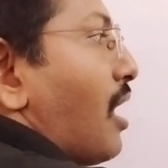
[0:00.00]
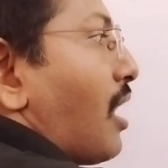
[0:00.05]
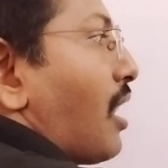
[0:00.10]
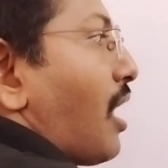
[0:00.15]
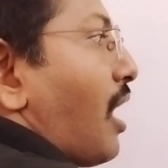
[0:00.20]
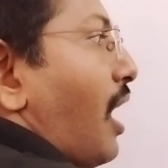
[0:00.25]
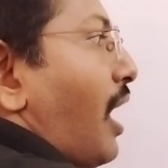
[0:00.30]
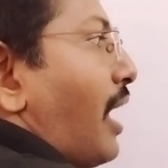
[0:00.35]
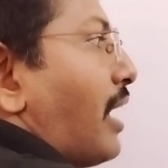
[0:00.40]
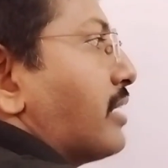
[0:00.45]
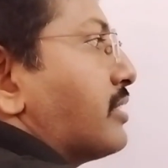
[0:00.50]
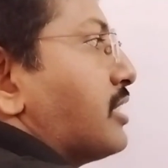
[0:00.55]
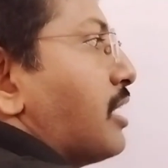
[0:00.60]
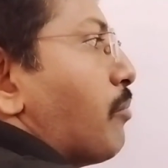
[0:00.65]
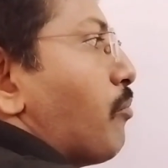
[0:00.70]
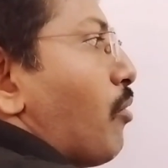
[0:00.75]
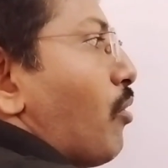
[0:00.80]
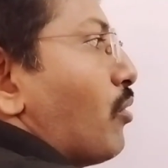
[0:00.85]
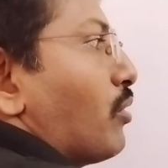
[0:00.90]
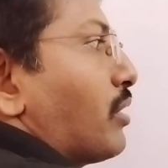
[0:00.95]
large
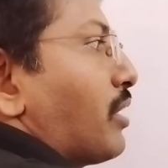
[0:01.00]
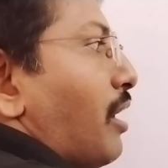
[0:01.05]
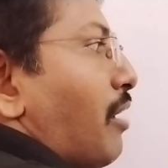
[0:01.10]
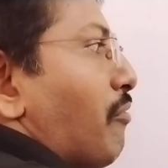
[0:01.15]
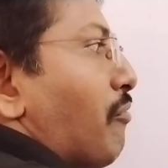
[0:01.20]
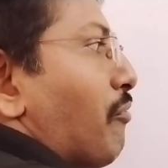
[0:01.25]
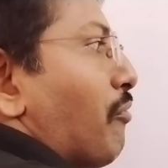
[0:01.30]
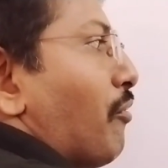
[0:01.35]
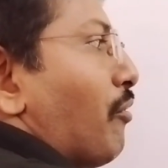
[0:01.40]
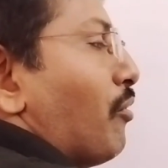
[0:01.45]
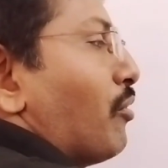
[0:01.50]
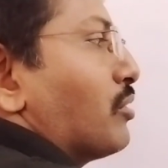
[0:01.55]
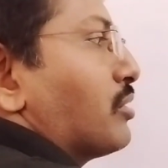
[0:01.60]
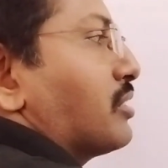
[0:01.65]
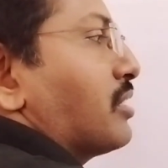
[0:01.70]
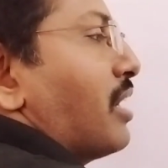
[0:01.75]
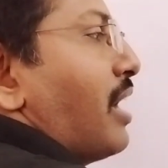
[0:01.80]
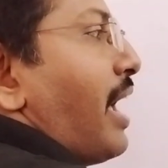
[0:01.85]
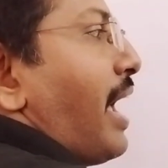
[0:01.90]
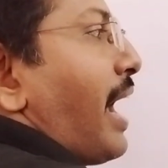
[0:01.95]
amount of
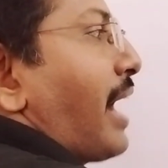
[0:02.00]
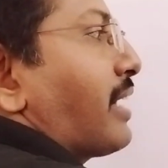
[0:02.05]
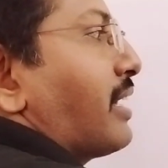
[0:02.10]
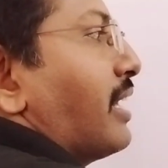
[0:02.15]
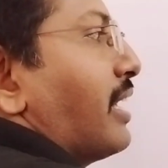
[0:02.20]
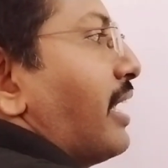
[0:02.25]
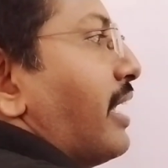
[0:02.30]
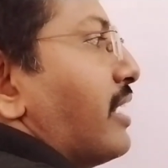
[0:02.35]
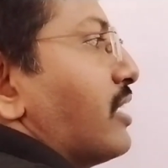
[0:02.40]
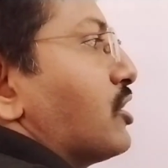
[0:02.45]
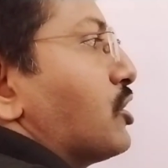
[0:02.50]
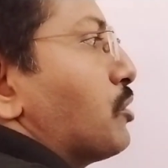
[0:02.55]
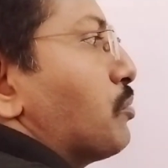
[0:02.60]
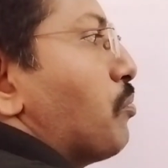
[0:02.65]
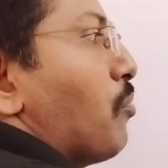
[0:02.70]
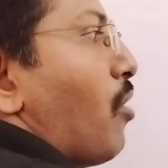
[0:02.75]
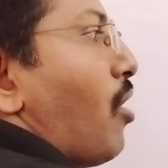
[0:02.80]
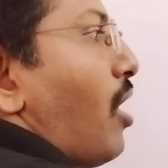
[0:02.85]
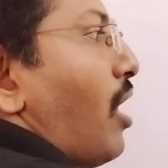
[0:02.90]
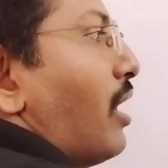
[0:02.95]
force acting in
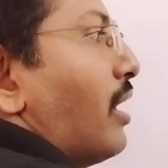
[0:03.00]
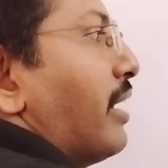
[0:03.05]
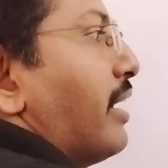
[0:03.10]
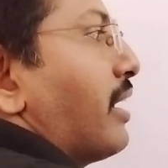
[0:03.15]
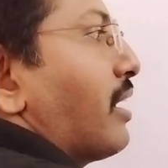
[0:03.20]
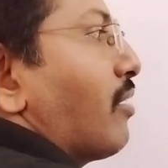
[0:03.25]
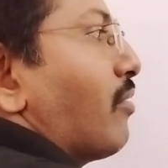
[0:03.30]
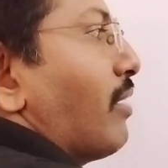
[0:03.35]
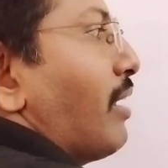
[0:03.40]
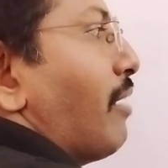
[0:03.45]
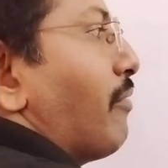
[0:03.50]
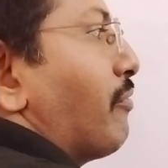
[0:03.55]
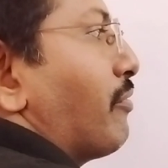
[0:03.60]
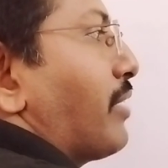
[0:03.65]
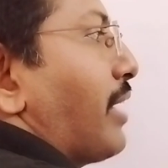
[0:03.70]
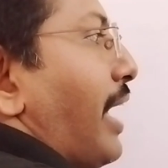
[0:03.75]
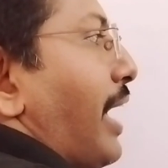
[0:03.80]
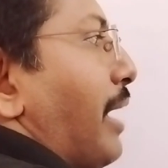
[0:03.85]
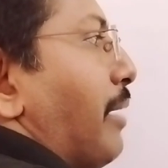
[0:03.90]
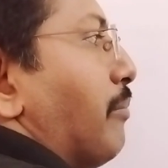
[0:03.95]
small interval
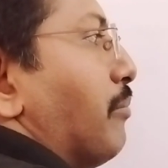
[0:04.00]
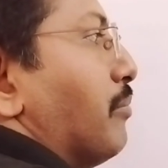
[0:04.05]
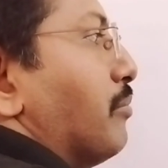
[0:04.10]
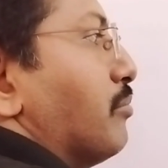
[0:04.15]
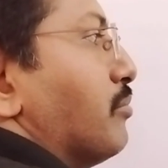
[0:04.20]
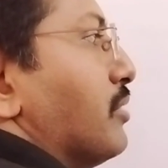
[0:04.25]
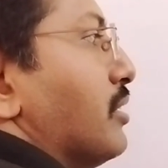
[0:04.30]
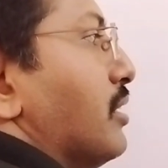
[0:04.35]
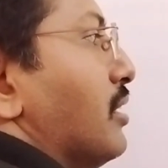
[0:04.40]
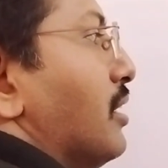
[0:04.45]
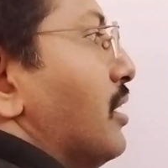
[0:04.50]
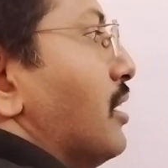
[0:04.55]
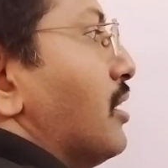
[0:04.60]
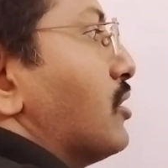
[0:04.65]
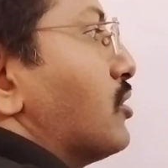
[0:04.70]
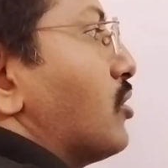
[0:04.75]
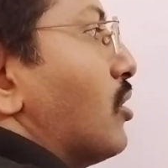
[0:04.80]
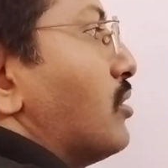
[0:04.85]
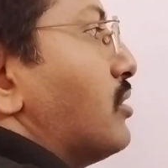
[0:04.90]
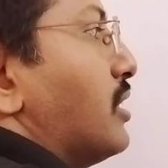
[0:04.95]
of time.
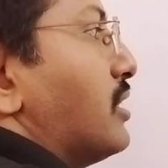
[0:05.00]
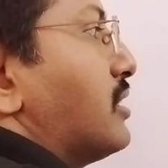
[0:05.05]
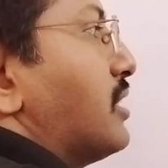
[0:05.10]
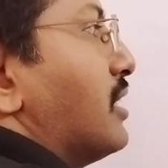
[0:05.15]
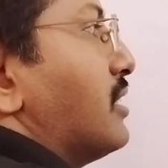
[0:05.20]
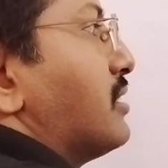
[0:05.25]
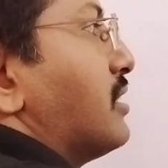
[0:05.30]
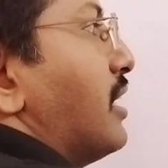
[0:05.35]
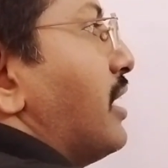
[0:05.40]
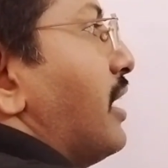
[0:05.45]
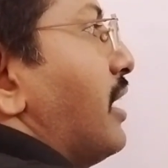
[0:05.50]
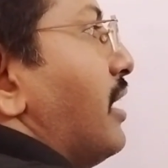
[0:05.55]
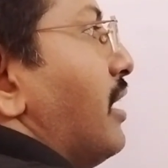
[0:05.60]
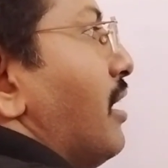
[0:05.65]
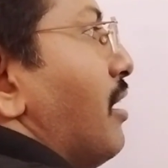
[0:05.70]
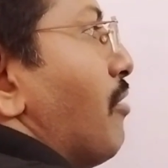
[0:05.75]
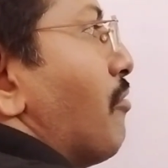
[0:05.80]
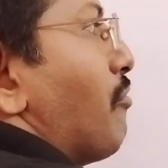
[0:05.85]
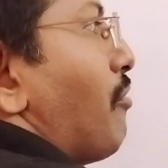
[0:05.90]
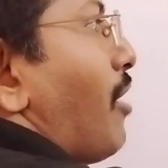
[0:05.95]
So this is the
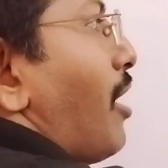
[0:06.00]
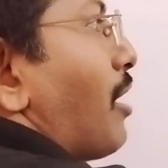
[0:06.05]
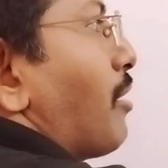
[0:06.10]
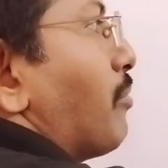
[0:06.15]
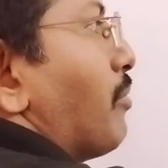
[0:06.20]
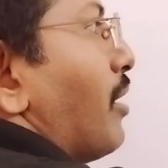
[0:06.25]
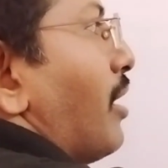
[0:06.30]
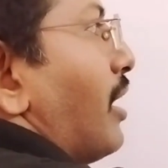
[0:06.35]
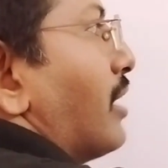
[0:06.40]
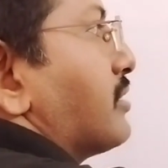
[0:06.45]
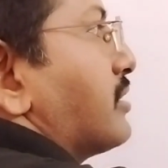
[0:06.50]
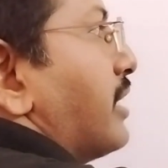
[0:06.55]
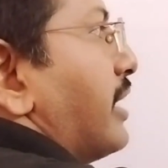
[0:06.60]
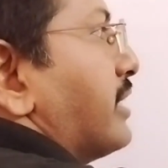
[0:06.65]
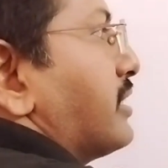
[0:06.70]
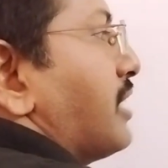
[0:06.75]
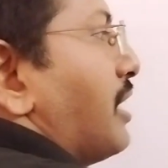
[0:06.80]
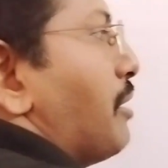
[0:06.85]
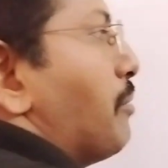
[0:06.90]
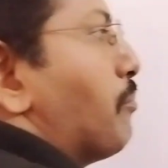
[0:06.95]
formulas
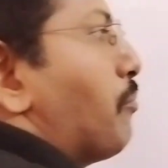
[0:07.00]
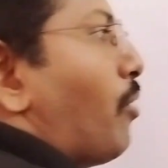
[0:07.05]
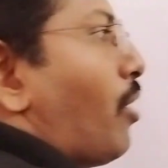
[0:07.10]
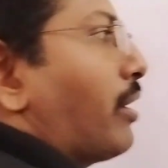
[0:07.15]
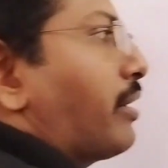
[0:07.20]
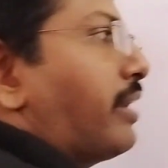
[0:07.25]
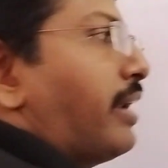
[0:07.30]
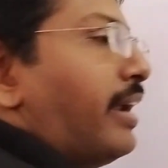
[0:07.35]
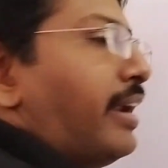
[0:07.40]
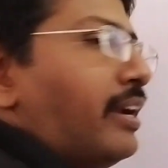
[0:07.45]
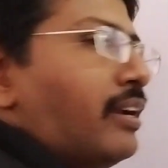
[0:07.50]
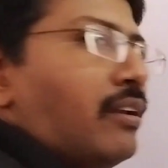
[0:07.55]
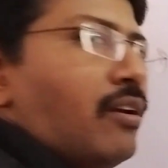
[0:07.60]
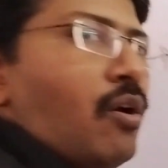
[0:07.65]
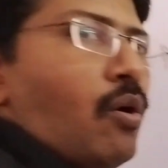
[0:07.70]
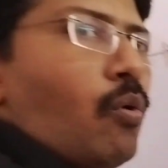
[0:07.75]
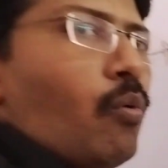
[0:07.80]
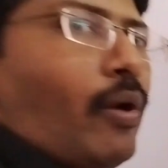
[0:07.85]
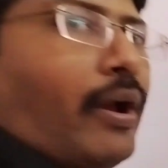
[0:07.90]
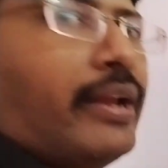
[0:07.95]
is important
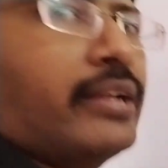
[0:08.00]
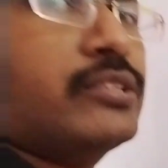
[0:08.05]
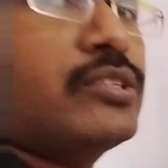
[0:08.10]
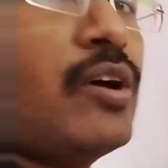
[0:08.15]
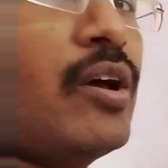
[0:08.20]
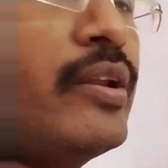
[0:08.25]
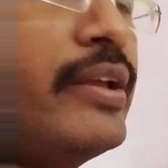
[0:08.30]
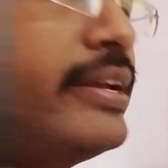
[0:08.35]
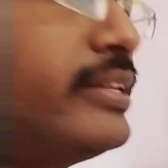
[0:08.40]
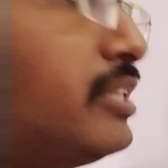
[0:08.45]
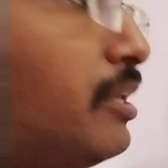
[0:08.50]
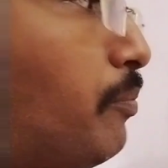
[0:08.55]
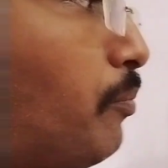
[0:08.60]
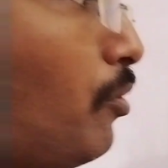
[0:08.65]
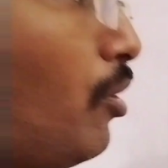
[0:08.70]
while solving the